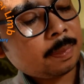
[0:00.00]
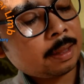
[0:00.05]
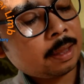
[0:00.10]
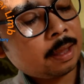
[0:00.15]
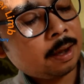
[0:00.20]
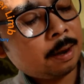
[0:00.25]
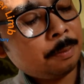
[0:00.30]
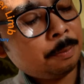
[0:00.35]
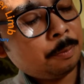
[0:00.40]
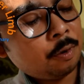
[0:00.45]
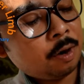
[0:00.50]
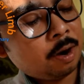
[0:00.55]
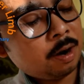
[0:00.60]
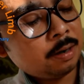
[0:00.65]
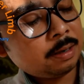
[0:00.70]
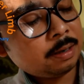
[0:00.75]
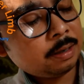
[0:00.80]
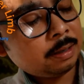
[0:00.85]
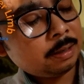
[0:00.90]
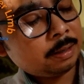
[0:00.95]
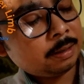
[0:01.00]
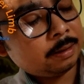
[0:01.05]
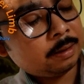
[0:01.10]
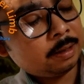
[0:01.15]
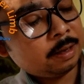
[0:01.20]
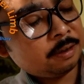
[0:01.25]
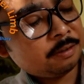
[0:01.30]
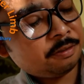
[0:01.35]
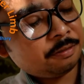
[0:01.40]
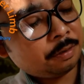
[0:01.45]
upward
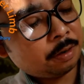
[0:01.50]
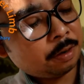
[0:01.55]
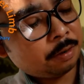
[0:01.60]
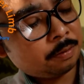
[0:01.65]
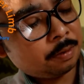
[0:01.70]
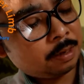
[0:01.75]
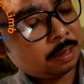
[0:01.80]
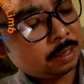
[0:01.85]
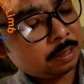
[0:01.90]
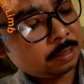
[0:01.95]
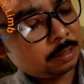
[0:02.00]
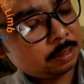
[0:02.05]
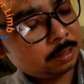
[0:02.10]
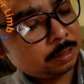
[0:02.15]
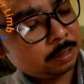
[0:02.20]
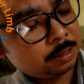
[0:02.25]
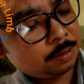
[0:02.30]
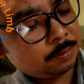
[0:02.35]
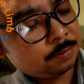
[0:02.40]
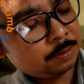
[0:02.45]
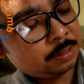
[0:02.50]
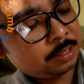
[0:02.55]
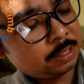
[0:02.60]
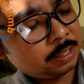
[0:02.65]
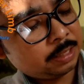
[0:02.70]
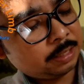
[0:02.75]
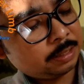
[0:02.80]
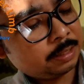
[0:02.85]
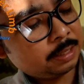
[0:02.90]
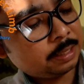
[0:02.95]
then forward, which
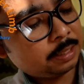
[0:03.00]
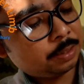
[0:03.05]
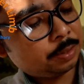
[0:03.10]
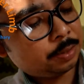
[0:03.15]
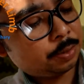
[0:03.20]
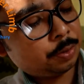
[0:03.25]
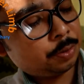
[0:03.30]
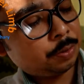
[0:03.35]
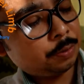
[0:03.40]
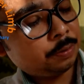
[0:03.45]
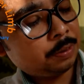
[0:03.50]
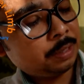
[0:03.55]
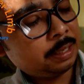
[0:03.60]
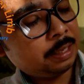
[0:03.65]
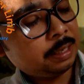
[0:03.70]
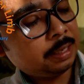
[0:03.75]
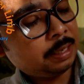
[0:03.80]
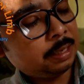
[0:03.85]
reaches to the